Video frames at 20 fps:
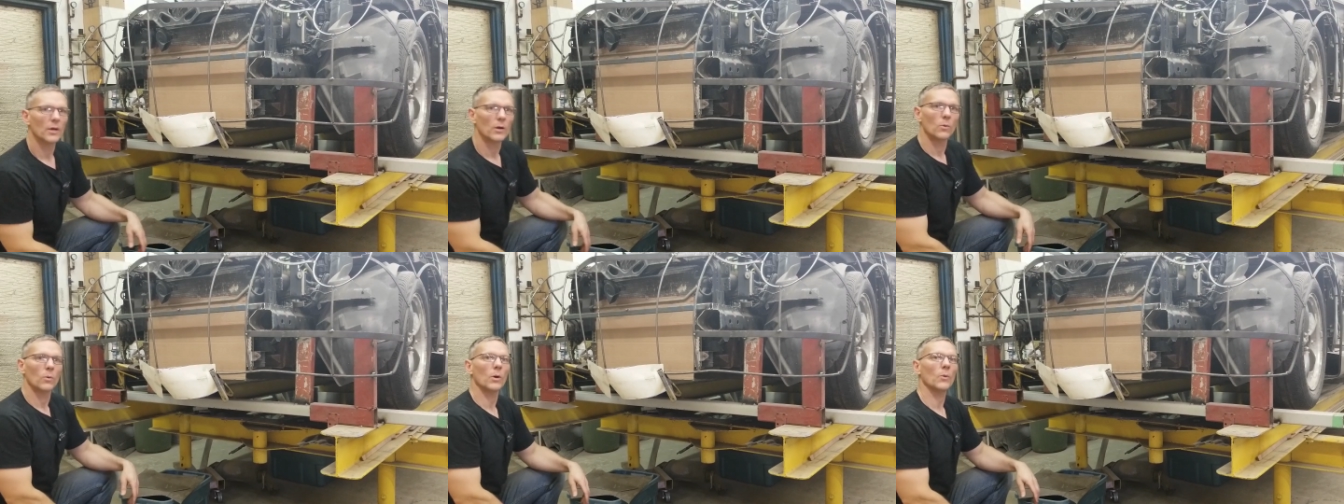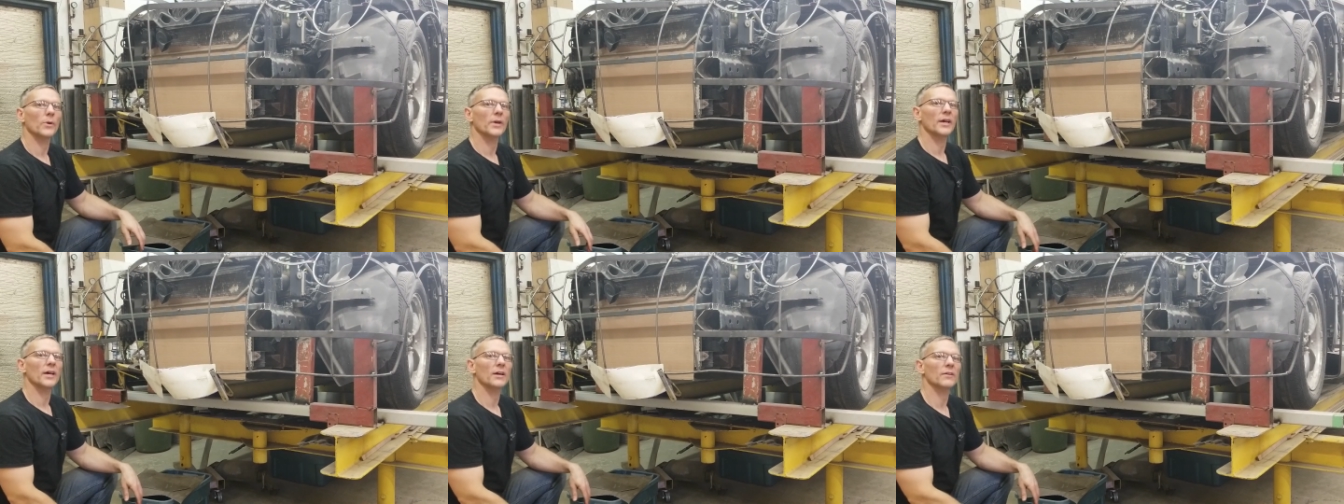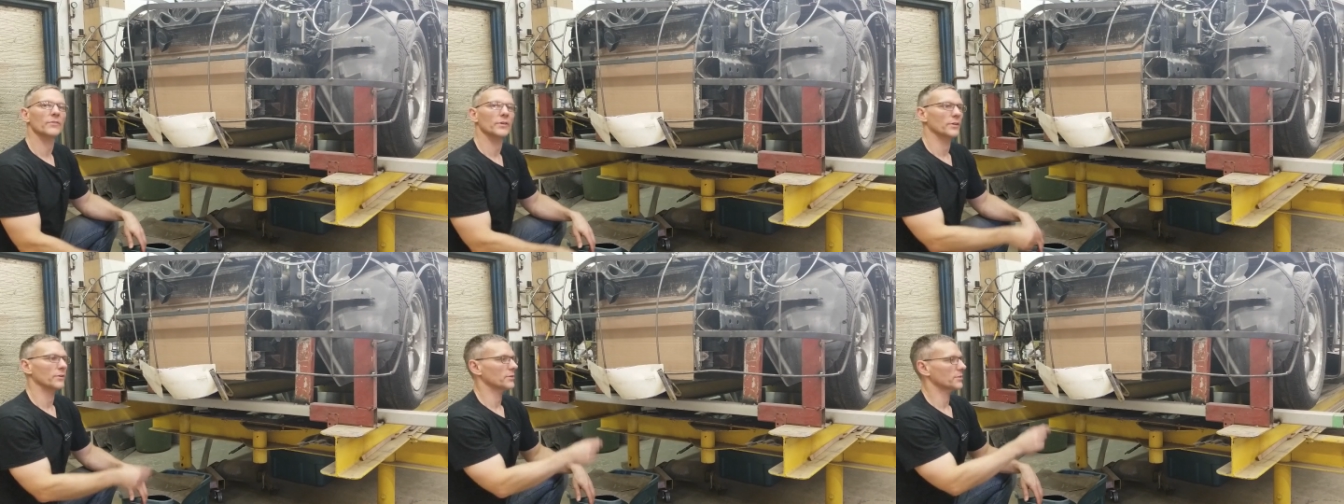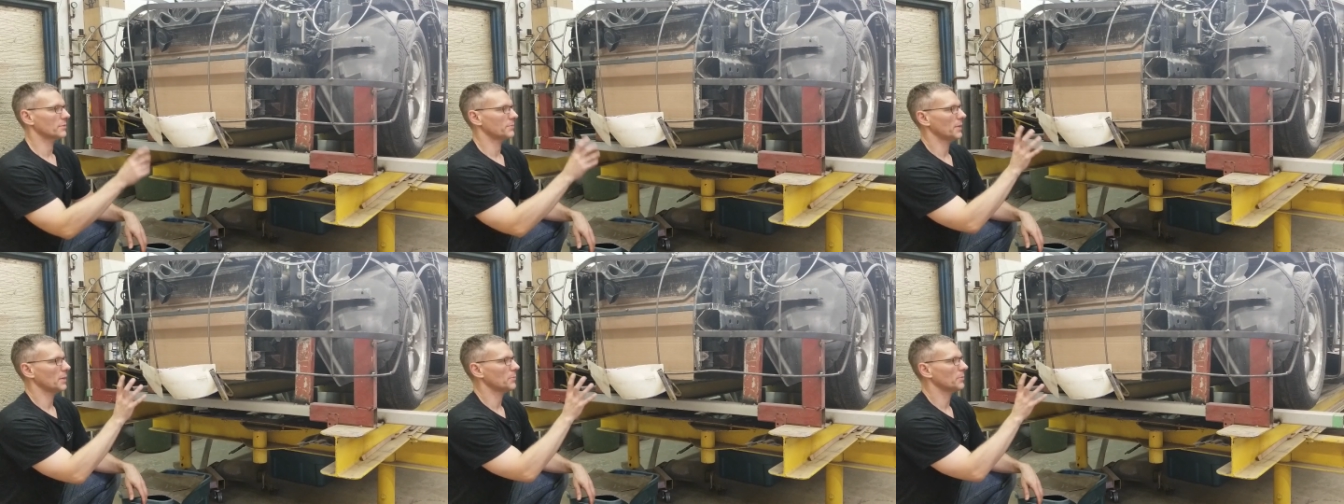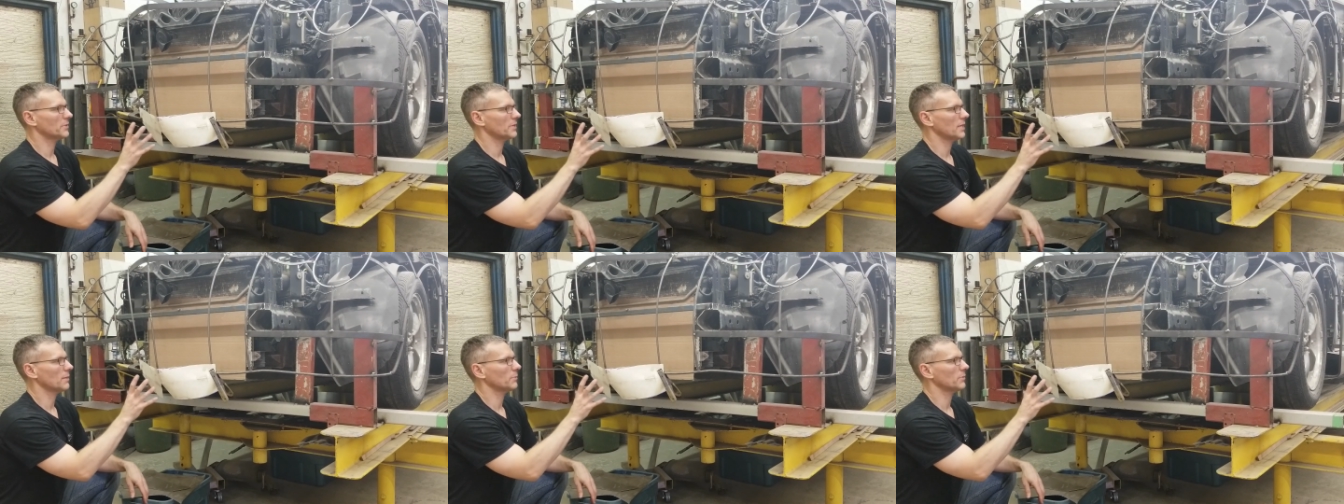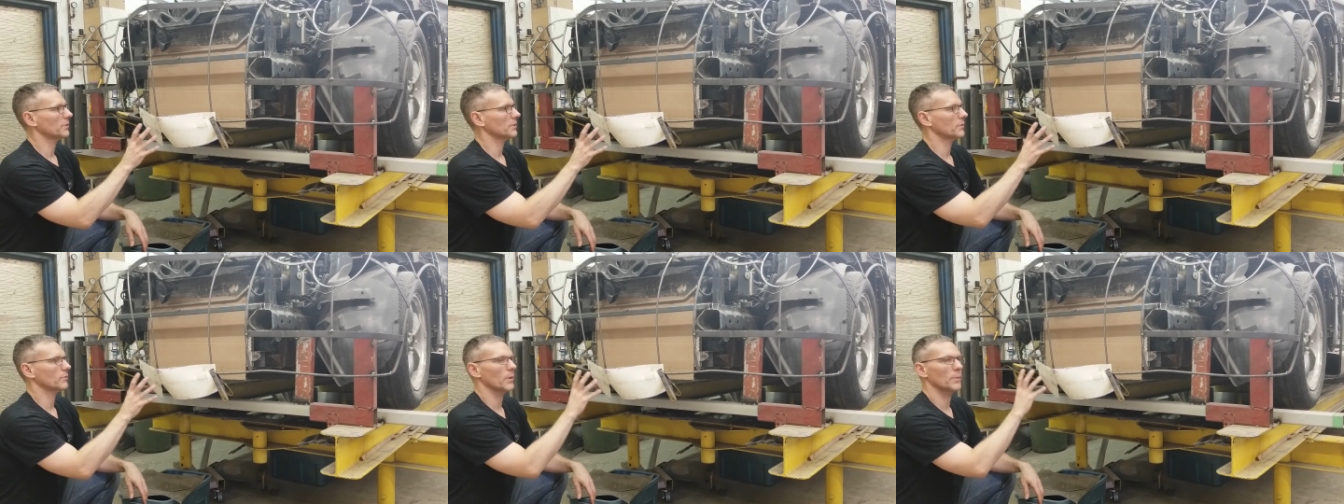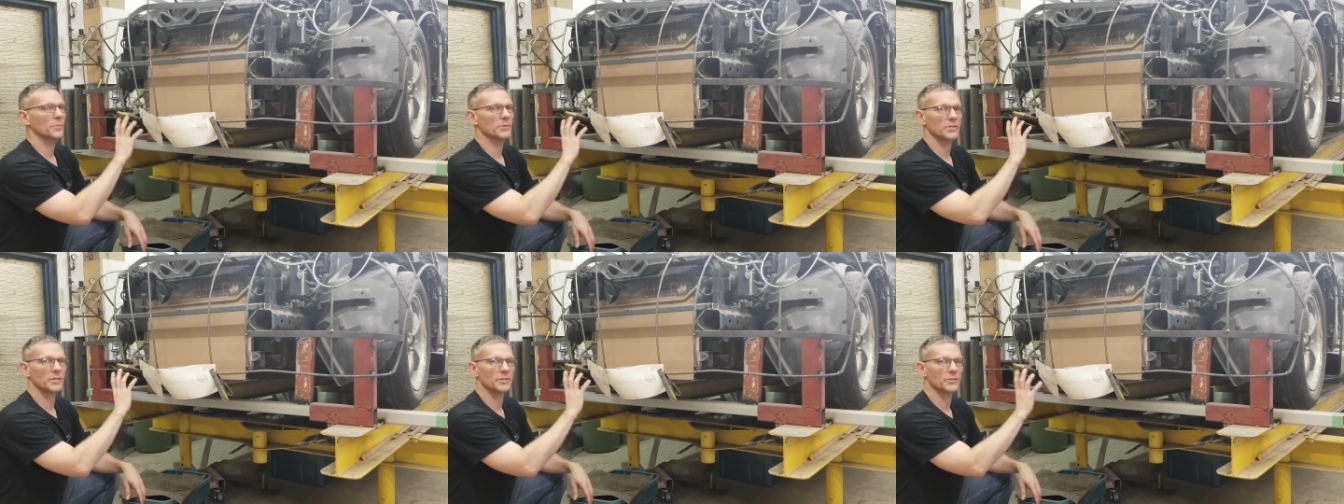What we have here is a paper template that
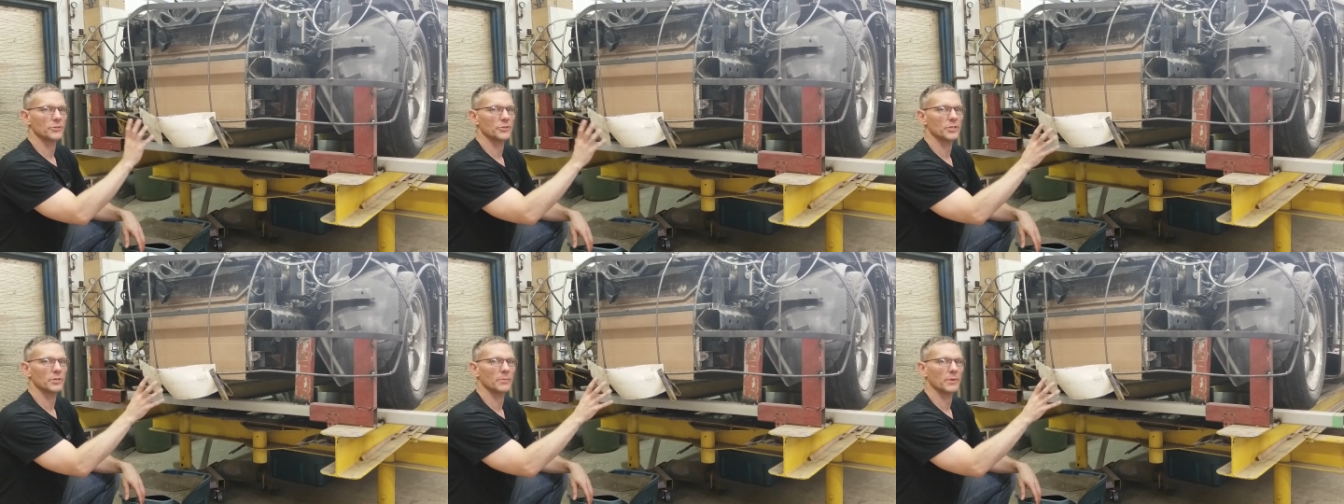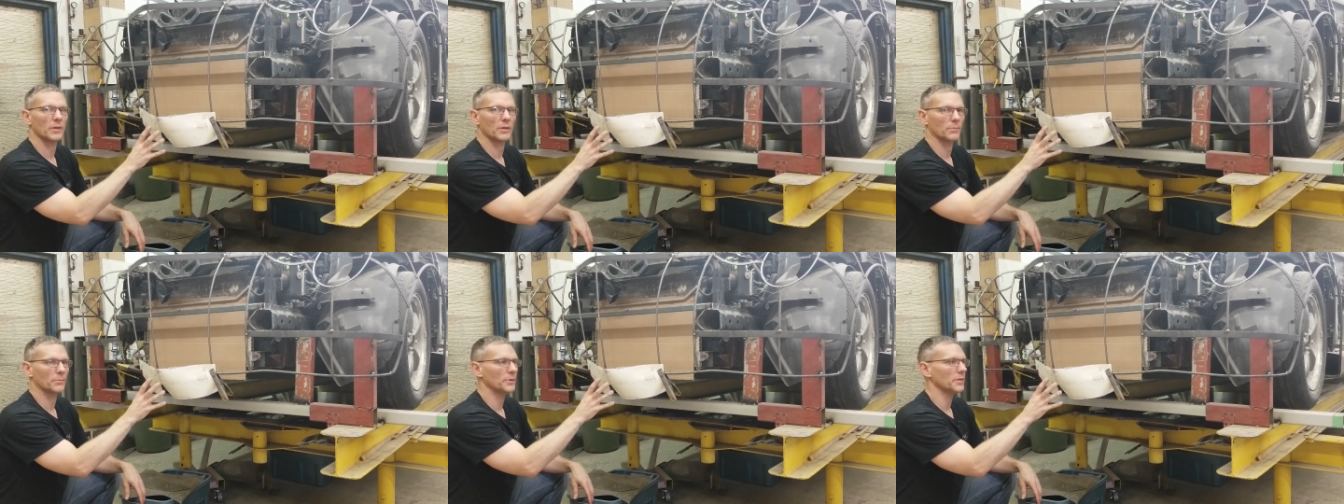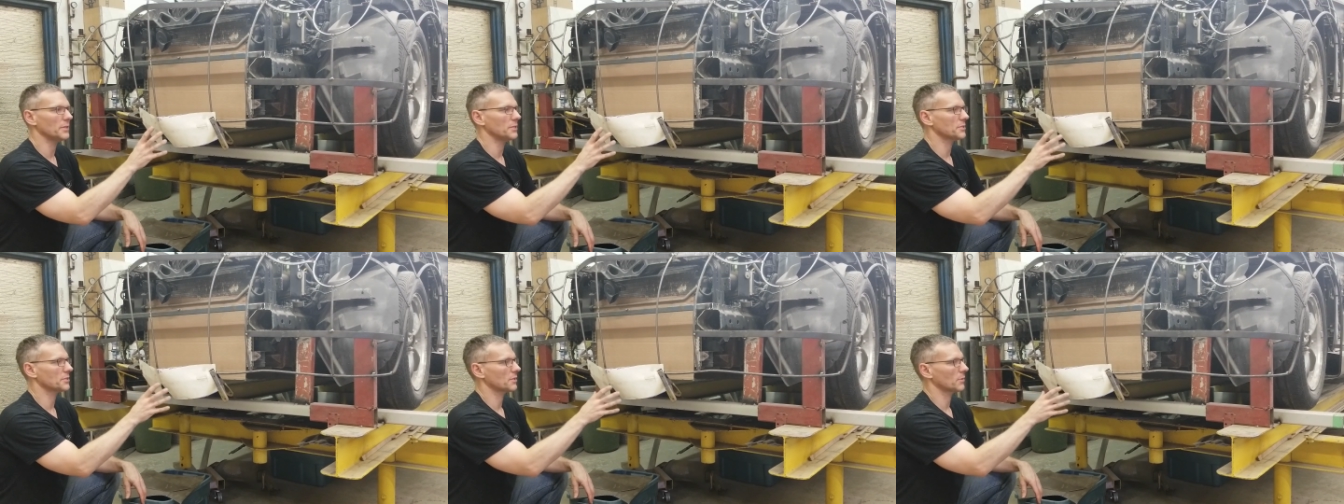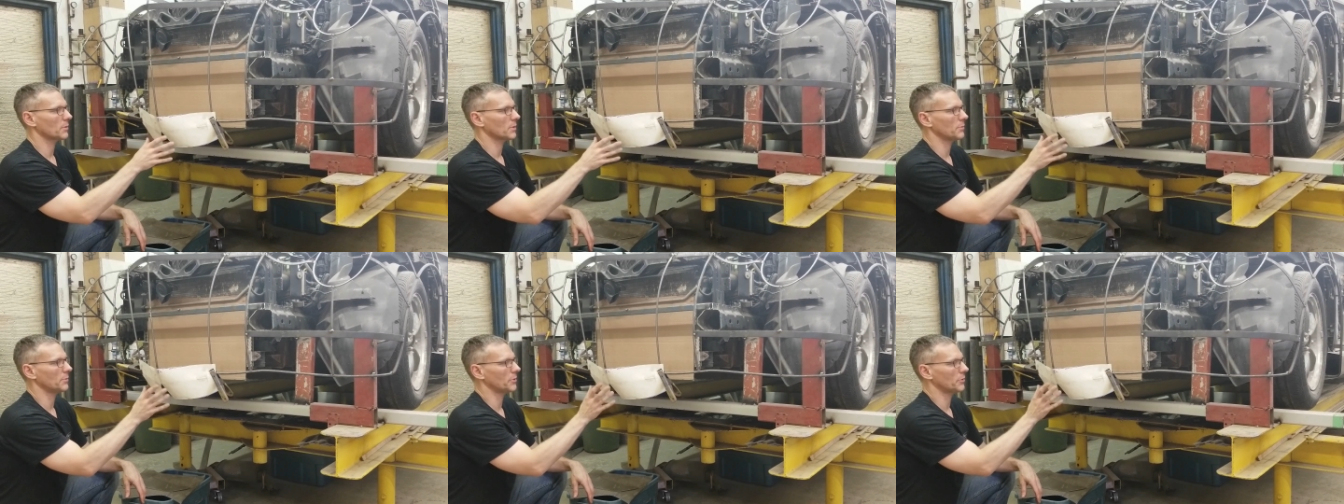represents a sheet metal piece that we're going to be